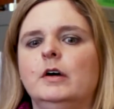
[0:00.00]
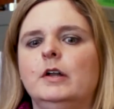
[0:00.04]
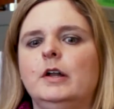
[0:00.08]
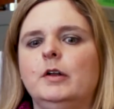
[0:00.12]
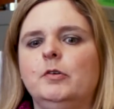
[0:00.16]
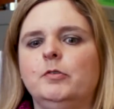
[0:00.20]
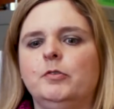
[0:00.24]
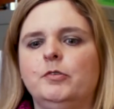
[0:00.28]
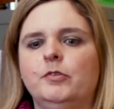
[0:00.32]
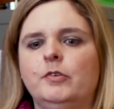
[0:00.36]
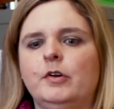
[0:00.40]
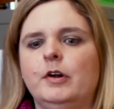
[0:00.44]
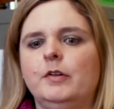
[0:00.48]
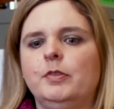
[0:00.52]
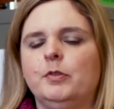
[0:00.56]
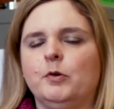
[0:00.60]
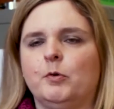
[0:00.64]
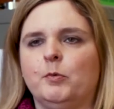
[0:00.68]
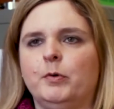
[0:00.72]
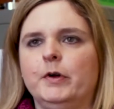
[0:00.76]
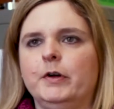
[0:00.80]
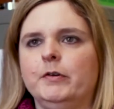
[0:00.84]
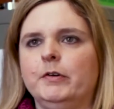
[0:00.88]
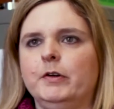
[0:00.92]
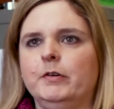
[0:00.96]
And I'd start
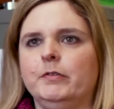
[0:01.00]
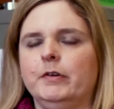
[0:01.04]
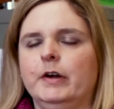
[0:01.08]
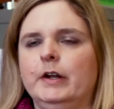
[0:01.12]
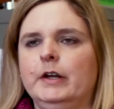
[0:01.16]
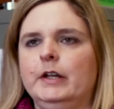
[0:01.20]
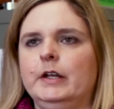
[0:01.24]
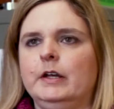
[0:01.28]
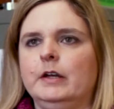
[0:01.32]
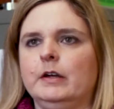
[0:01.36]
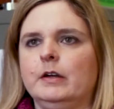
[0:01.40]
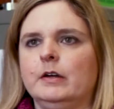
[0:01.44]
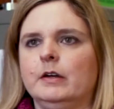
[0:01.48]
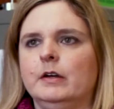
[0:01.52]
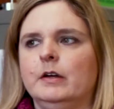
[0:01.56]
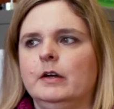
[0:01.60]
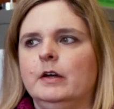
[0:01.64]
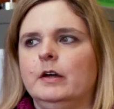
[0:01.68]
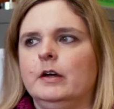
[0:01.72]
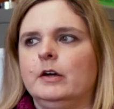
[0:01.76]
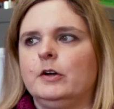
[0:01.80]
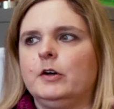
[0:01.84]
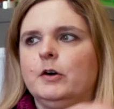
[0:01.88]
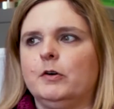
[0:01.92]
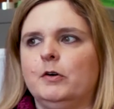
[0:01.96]
the query running,
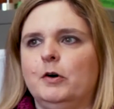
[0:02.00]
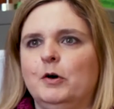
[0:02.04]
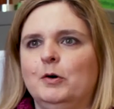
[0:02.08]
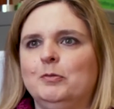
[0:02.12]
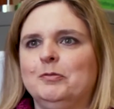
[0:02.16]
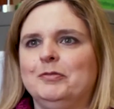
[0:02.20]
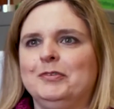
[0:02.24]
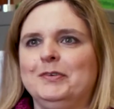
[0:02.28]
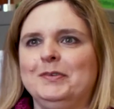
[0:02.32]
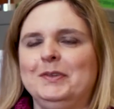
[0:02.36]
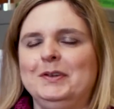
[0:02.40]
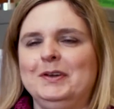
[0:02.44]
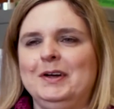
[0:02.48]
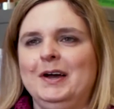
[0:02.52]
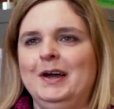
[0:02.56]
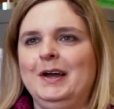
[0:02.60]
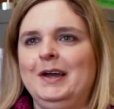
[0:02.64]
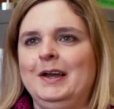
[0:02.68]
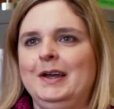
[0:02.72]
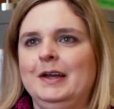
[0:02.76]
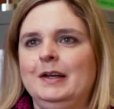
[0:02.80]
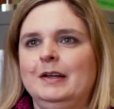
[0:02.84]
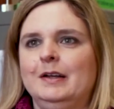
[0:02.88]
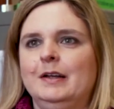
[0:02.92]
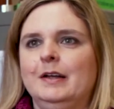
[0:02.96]
go home for the
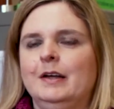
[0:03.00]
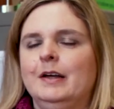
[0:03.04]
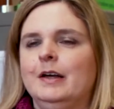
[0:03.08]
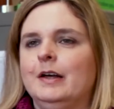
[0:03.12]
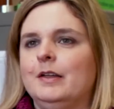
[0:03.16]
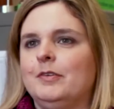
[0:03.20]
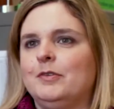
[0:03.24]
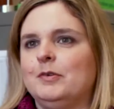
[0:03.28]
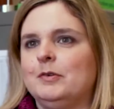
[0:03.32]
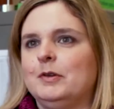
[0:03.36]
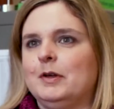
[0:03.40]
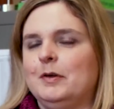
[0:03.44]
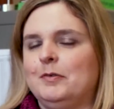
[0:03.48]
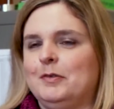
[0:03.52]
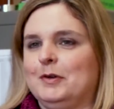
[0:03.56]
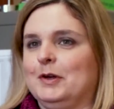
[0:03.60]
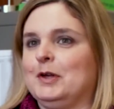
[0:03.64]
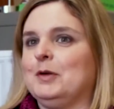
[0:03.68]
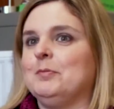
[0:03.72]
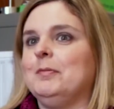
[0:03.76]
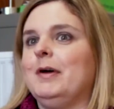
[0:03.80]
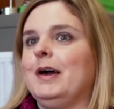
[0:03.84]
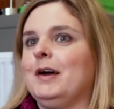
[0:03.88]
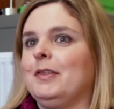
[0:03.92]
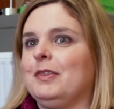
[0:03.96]
night, Sometimes
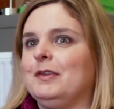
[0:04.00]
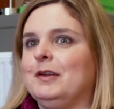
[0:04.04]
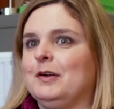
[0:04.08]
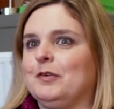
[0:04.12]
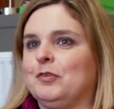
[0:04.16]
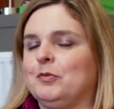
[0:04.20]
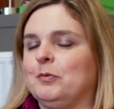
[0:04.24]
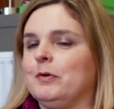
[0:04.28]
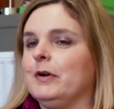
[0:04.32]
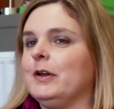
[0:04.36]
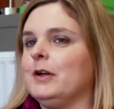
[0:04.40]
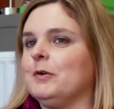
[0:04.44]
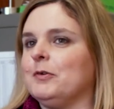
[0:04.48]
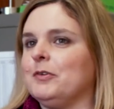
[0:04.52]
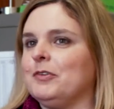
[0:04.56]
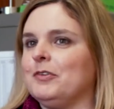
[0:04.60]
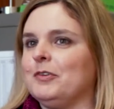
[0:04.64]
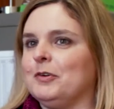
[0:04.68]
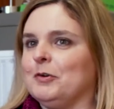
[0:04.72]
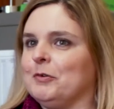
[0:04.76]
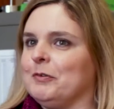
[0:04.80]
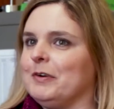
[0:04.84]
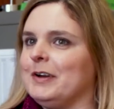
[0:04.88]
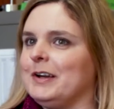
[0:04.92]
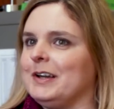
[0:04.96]
I come back the next morning, it was
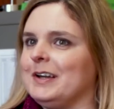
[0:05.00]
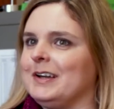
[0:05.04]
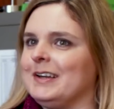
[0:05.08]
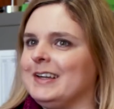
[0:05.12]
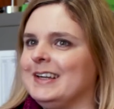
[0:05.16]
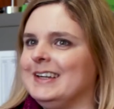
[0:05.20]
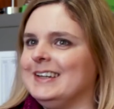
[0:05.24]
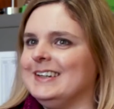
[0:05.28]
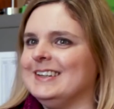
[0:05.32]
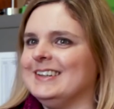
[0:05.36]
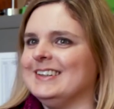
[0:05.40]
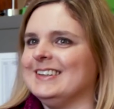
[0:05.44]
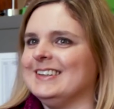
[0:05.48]
still running.